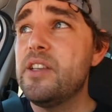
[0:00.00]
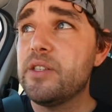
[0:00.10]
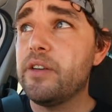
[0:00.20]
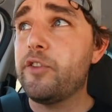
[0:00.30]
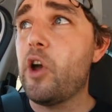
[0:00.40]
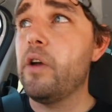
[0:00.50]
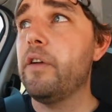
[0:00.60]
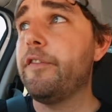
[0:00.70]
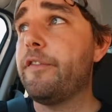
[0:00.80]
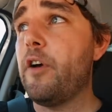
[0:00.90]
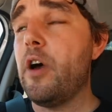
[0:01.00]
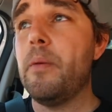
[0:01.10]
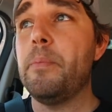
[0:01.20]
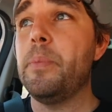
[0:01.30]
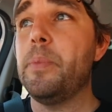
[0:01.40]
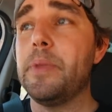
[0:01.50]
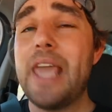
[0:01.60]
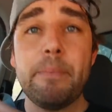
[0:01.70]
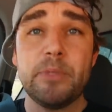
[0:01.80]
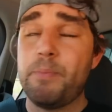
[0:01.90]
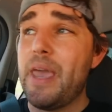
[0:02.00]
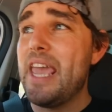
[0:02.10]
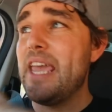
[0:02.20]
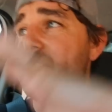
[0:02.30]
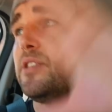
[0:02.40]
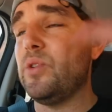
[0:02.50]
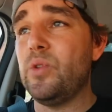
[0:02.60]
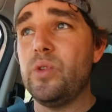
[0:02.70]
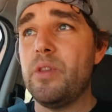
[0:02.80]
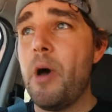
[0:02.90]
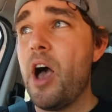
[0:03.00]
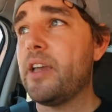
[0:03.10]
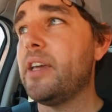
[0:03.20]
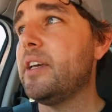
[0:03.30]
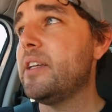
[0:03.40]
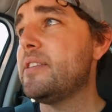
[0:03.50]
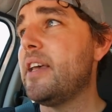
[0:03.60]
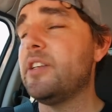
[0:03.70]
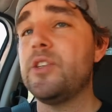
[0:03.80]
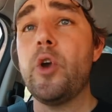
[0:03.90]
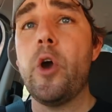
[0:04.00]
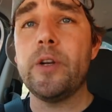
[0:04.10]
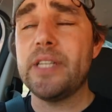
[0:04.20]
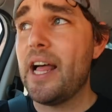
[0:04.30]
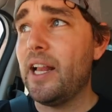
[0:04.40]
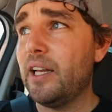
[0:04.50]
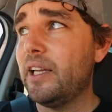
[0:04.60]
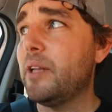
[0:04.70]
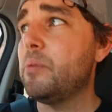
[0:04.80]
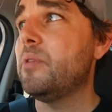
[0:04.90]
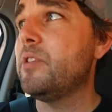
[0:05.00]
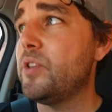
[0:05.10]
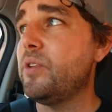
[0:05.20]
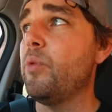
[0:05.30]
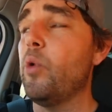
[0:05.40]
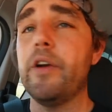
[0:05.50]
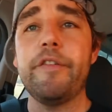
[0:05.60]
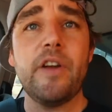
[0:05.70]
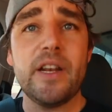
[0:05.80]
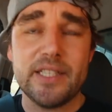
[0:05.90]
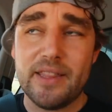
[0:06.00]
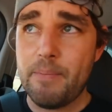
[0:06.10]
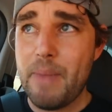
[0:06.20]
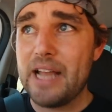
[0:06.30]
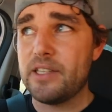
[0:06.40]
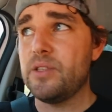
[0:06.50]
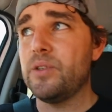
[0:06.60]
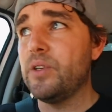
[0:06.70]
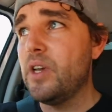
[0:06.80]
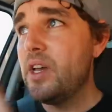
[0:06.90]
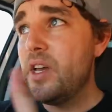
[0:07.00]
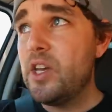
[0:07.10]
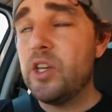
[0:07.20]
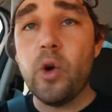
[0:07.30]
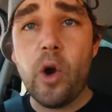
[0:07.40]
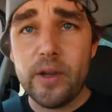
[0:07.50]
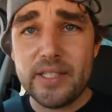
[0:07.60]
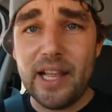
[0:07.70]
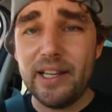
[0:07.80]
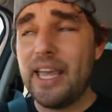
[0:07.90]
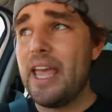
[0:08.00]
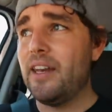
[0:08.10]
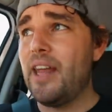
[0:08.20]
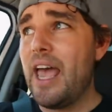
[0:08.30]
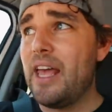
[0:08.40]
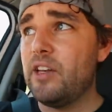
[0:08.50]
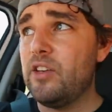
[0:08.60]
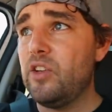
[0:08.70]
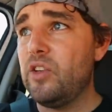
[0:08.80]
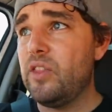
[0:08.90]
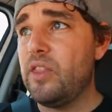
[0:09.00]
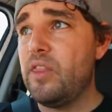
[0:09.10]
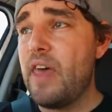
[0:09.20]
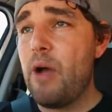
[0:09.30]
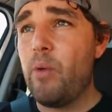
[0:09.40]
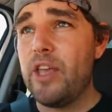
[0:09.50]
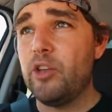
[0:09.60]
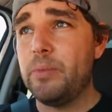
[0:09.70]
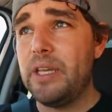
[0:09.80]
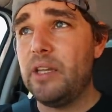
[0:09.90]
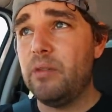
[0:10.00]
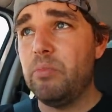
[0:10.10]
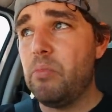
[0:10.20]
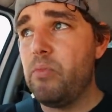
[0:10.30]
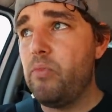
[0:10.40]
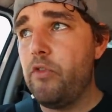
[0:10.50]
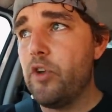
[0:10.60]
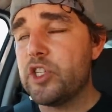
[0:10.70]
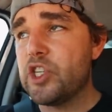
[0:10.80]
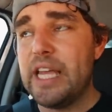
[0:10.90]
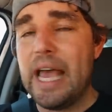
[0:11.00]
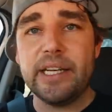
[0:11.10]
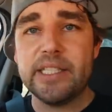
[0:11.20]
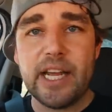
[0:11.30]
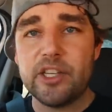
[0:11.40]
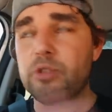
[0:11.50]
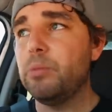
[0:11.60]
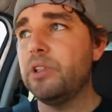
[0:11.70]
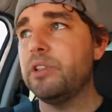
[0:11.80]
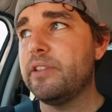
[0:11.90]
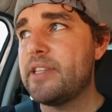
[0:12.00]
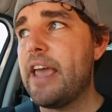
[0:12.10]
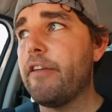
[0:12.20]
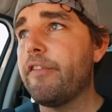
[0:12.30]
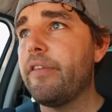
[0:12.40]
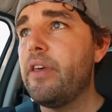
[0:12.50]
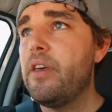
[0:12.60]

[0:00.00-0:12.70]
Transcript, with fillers: sort of go from Camps Bay to the market and to your hotel and to the waterfront and then back to your hotel again and that way you'll be virtually untouchable safe.